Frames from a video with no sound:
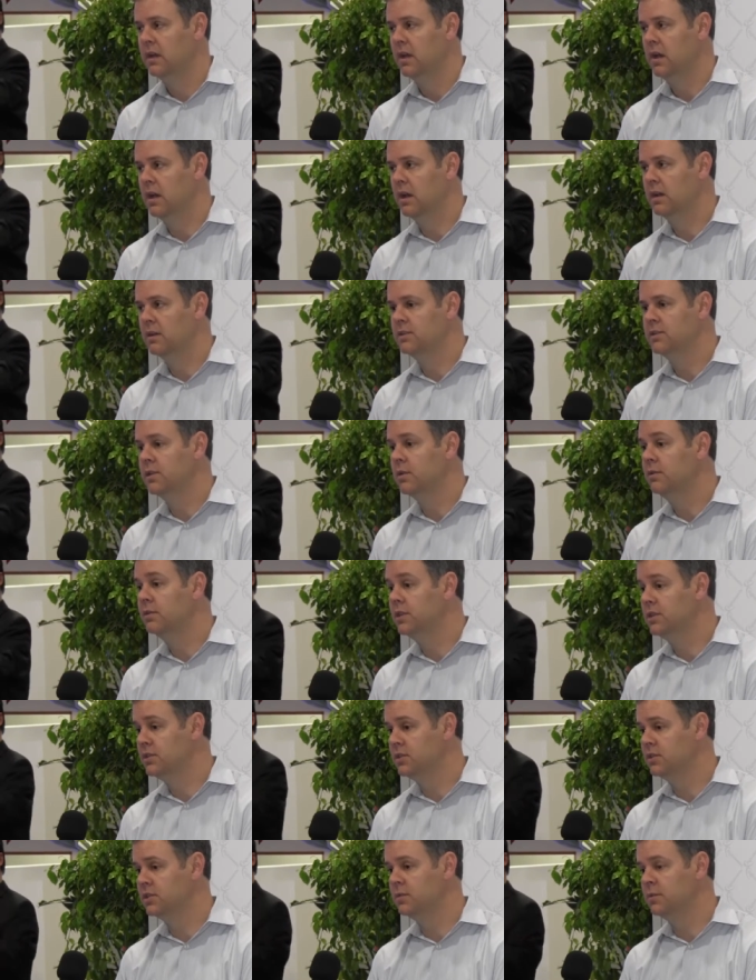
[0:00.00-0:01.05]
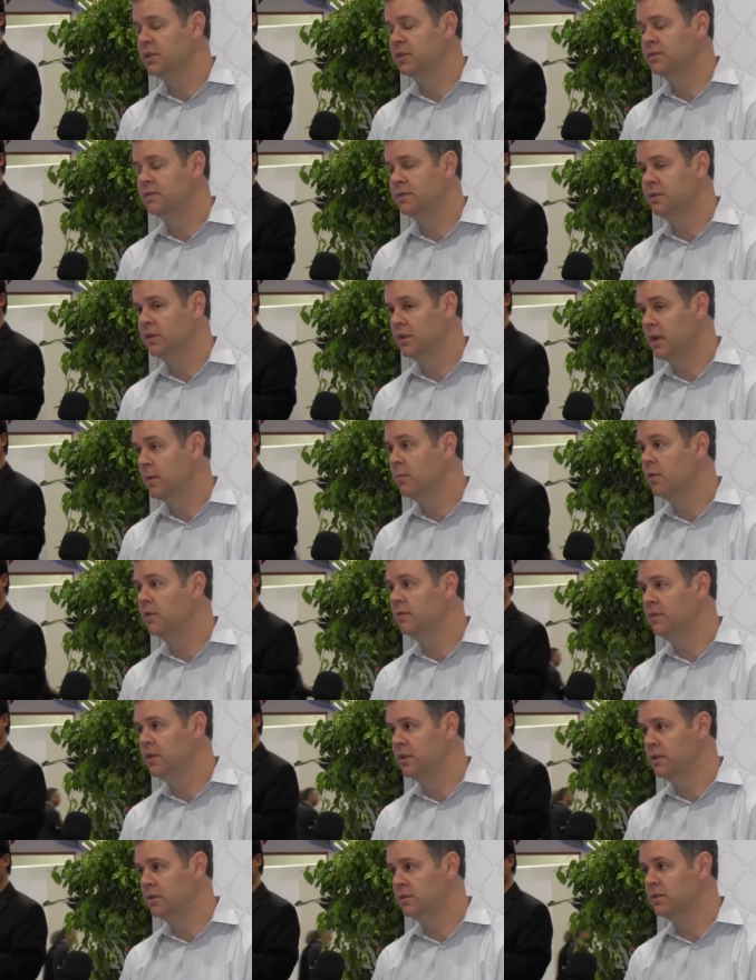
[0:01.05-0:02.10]
Uh, so Digitalsmiths for a number
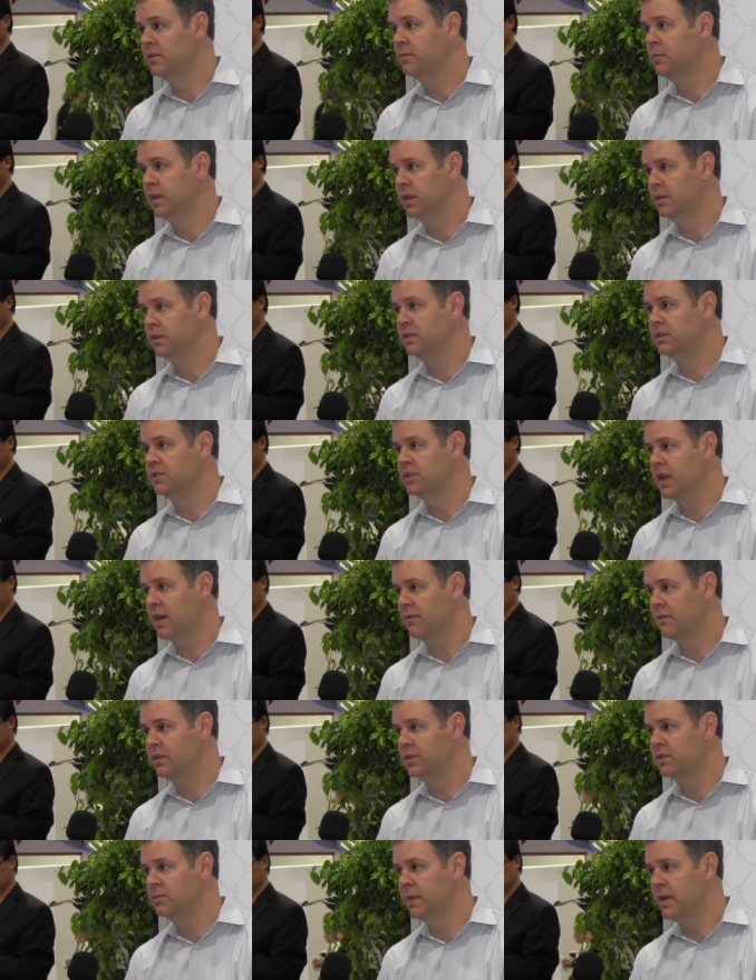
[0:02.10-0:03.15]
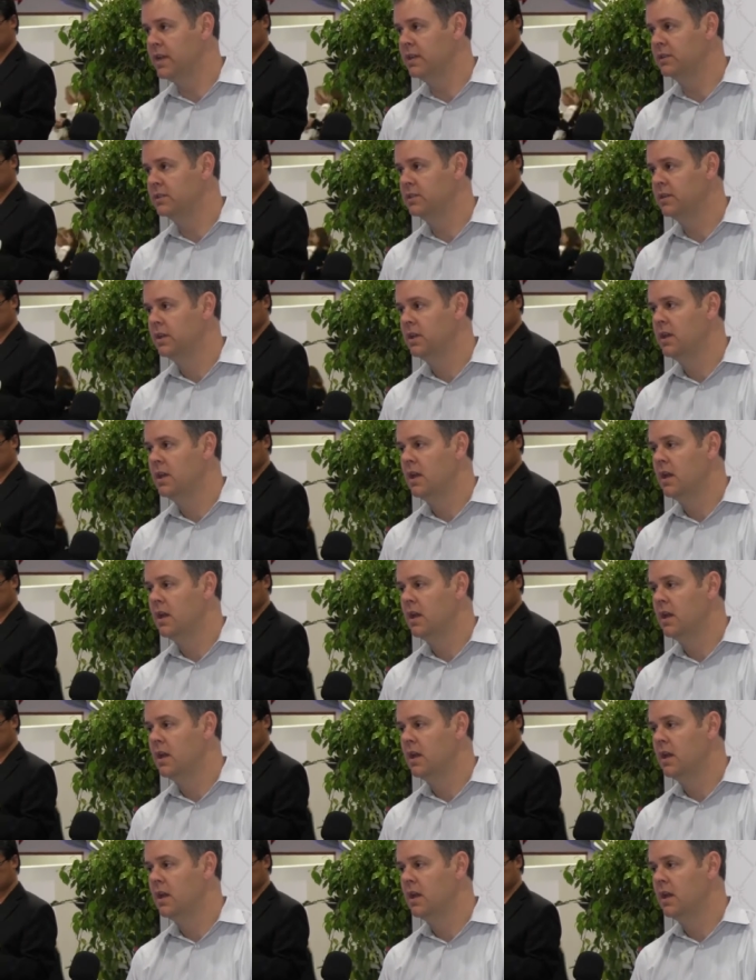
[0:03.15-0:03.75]
of years have been in the discovery space,